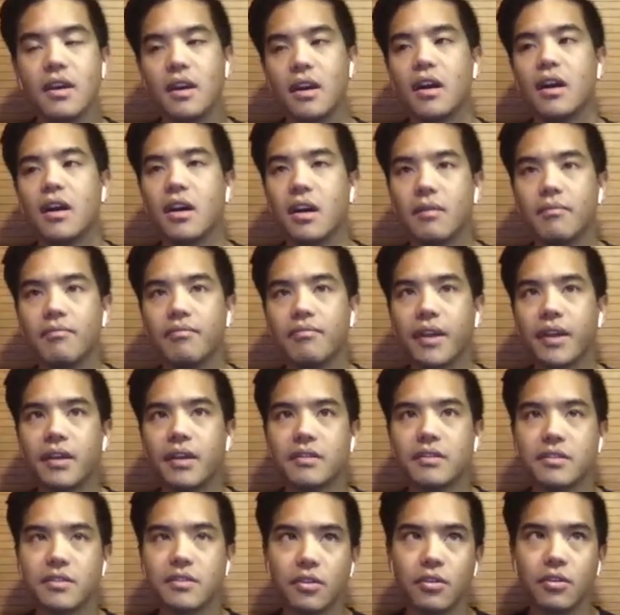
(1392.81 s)
Um, that
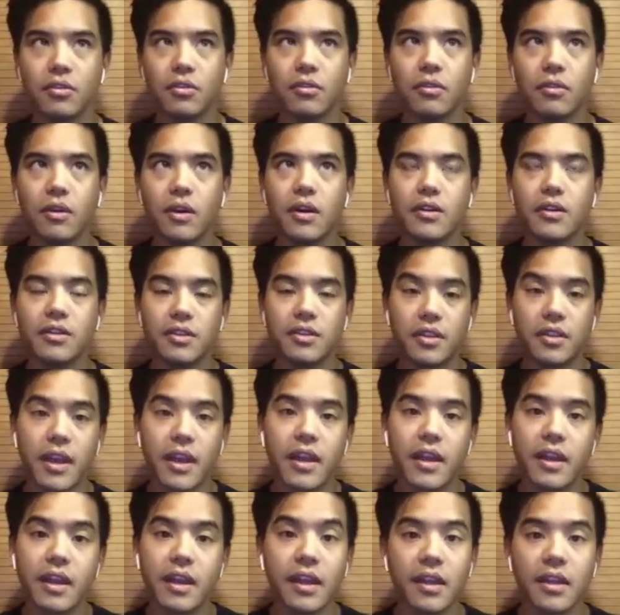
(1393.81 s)
so to
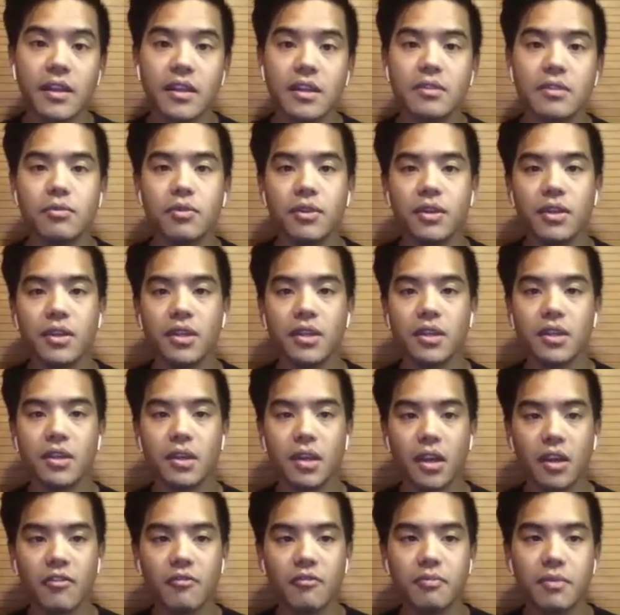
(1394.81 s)
that end, we
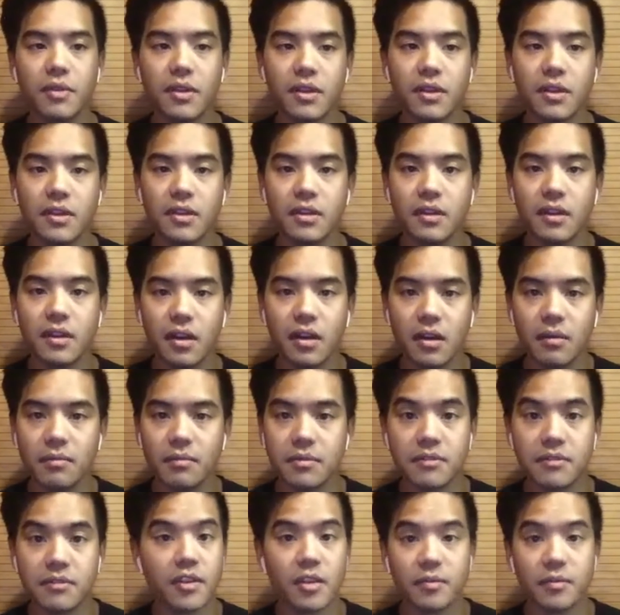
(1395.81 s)
have been um,
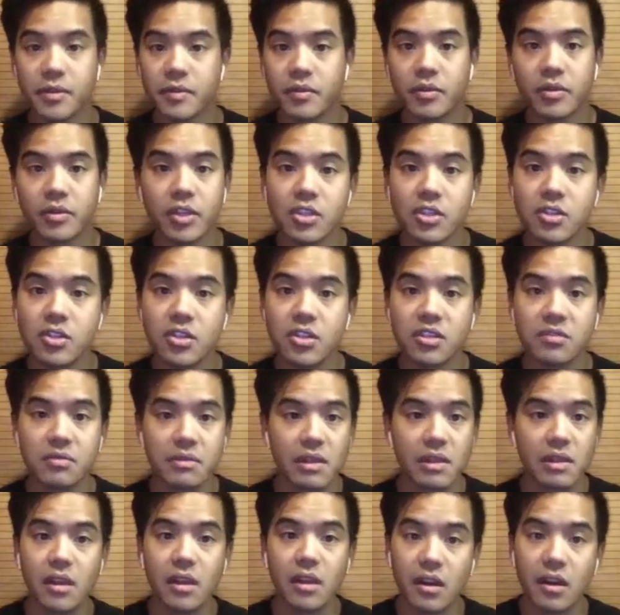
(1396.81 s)
developing relations with
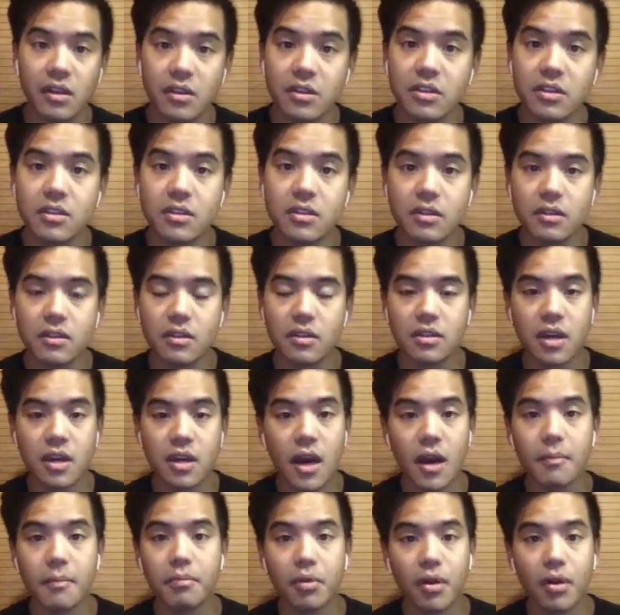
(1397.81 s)
a lot of the the
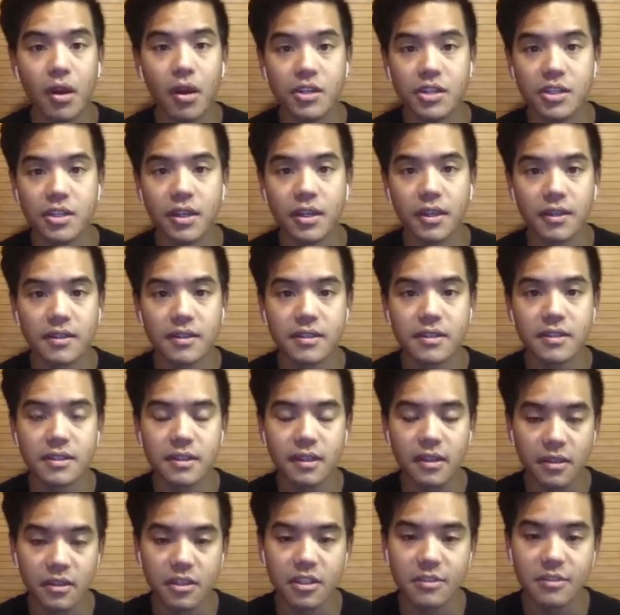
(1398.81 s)
top projects
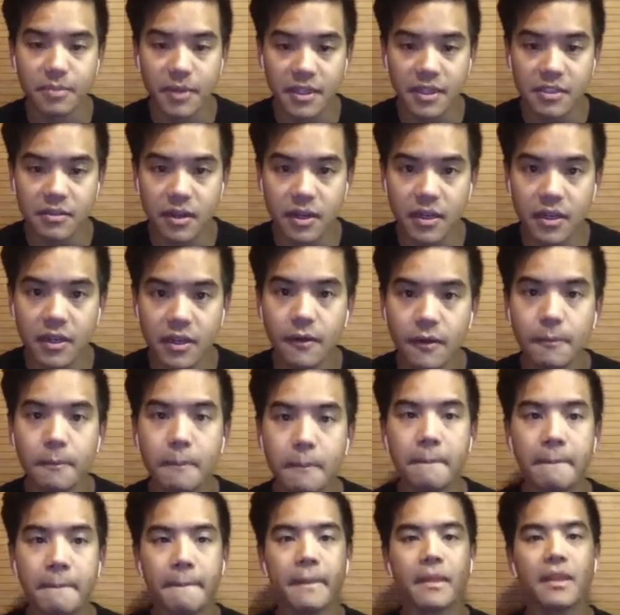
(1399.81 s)
in the space right now,
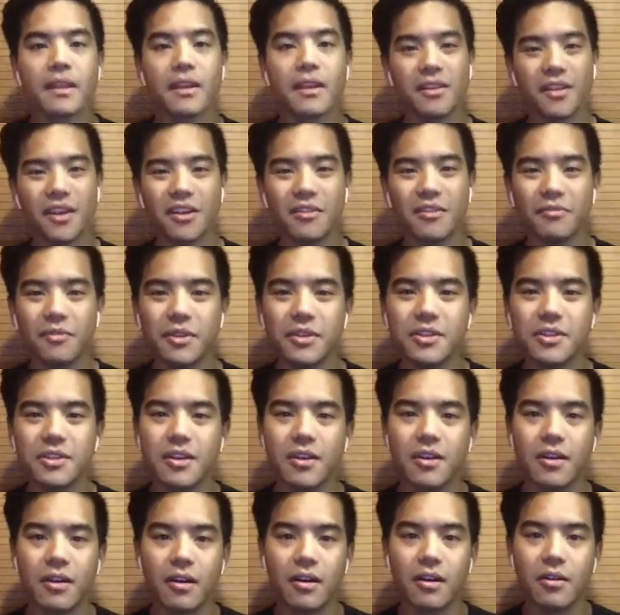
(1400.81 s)
a lot of which
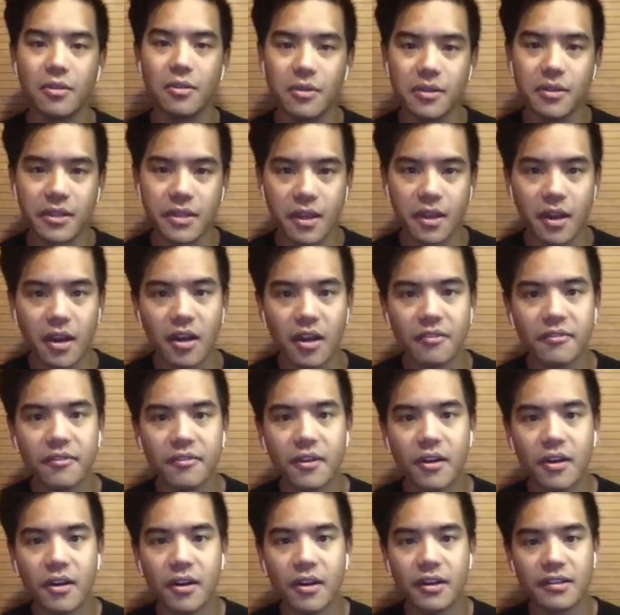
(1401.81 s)
are holding off
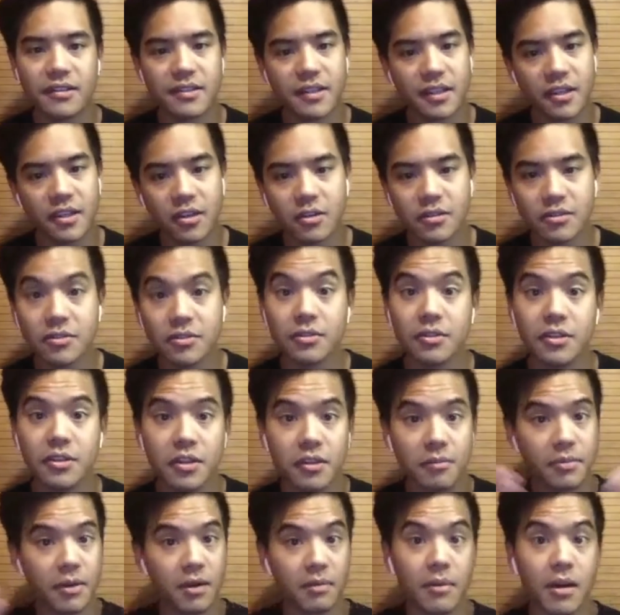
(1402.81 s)
on a sale due to the
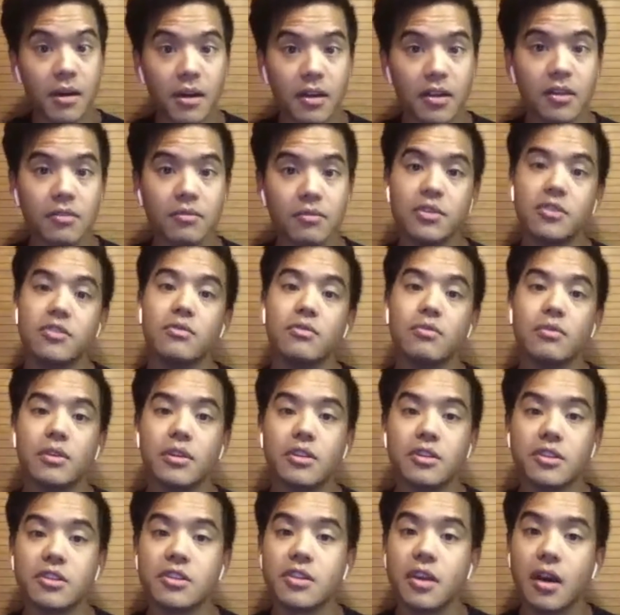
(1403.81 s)
bear market, which we were
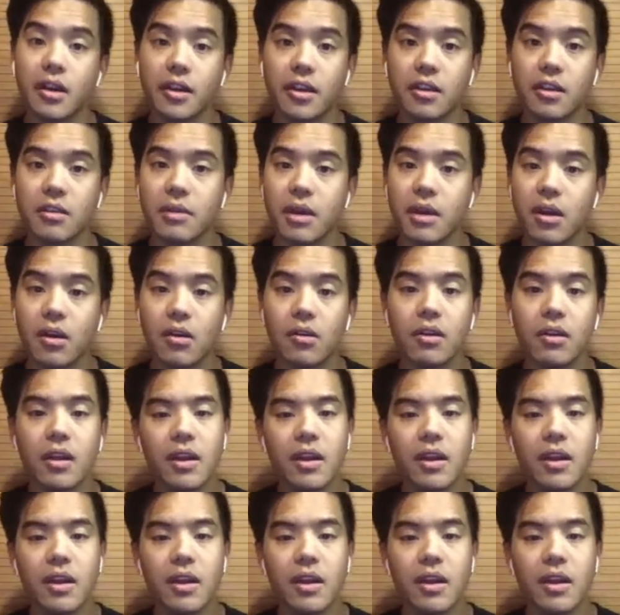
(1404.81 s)
just talking about.